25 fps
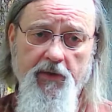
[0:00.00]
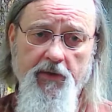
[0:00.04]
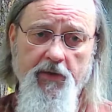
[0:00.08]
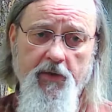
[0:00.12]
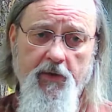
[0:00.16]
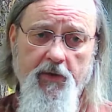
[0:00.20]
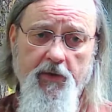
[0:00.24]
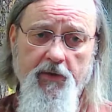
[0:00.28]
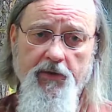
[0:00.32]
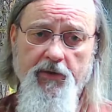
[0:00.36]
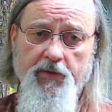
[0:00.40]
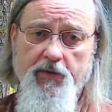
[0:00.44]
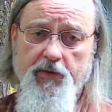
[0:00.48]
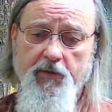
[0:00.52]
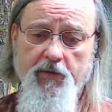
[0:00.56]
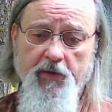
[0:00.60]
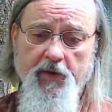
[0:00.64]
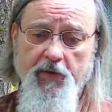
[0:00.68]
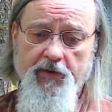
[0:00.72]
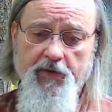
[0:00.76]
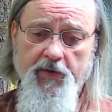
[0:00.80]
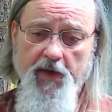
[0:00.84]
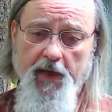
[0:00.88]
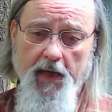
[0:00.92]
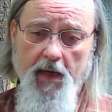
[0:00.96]

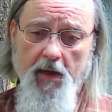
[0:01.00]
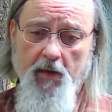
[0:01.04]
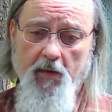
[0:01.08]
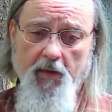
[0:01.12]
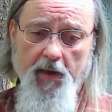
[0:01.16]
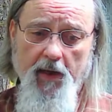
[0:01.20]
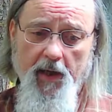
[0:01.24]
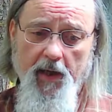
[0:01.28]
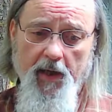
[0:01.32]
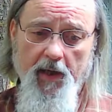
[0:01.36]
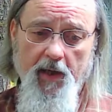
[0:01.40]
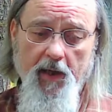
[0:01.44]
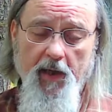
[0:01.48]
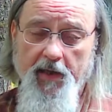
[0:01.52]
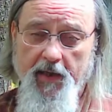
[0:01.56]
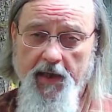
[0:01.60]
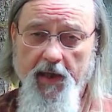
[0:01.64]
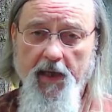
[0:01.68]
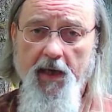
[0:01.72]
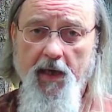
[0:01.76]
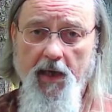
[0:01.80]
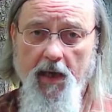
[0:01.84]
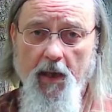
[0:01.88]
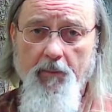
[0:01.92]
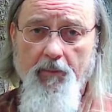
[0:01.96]
there's now
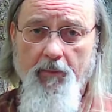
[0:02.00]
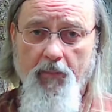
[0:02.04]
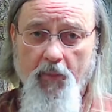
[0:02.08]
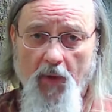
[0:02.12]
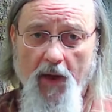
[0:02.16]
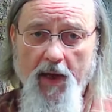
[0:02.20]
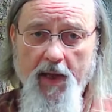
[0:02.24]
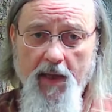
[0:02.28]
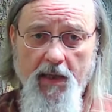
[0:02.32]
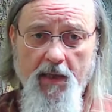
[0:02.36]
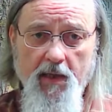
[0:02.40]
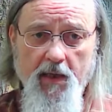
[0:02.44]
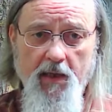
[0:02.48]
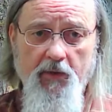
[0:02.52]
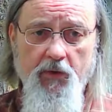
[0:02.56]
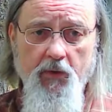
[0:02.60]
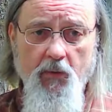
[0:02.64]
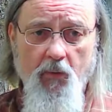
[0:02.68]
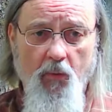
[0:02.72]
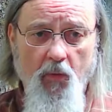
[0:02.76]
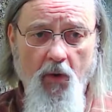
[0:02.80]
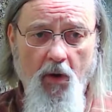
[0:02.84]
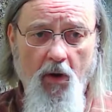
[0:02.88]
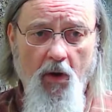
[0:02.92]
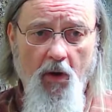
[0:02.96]
again a break in the
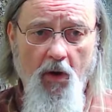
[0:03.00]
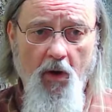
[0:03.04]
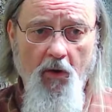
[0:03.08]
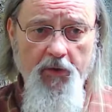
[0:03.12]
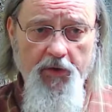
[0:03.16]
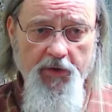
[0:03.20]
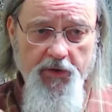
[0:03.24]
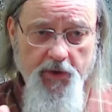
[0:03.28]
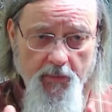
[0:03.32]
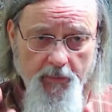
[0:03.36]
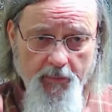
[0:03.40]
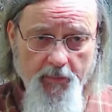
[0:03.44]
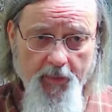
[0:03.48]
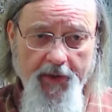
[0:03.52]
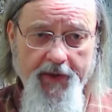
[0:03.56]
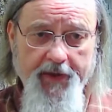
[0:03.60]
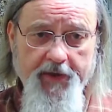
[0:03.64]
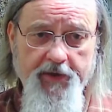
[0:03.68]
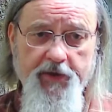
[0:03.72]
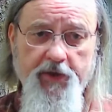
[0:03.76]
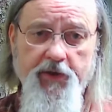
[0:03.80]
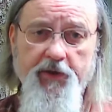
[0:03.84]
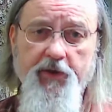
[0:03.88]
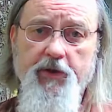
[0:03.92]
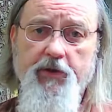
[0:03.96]
wall. There's a
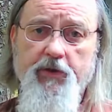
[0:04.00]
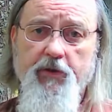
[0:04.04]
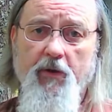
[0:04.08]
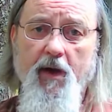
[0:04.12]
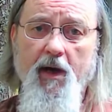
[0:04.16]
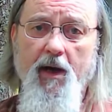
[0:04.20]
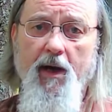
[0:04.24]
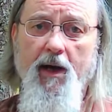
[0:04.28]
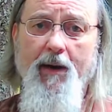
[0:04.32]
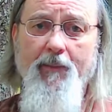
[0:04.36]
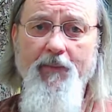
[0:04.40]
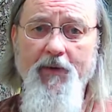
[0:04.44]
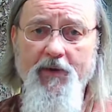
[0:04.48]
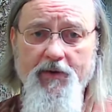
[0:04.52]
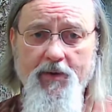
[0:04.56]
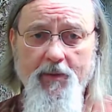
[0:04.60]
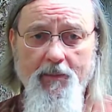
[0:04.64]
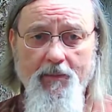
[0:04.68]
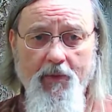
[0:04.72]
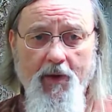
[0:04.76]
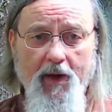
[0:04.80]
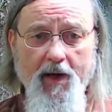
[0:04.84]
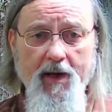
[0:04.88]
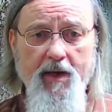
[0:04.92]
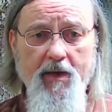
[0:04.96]
breach in the tribe. There's a
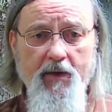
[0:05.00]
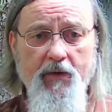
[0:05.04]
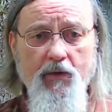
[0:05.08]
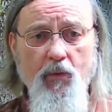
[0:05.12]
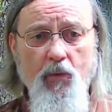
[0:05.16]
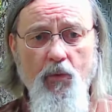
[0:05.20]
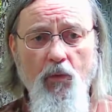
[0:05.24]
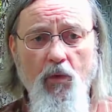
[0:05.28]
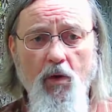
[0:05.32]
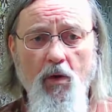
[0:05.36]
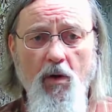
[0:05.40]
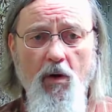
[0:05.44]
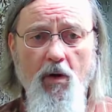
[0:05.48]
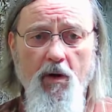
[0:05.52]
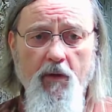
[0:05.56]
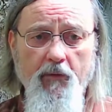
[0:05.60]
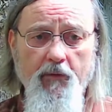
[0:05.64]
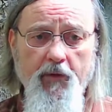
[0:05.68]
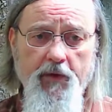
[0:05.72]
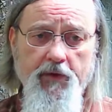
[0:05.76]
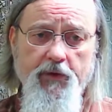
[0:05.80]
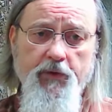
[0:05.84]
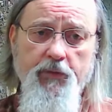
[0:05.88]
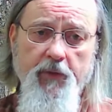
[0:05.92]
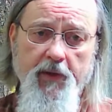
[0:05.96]
break in the wall of
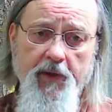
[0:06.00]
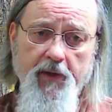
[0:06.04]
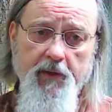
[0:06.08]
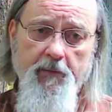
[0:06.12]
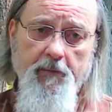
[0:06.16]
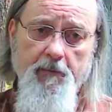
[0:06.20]
Israel.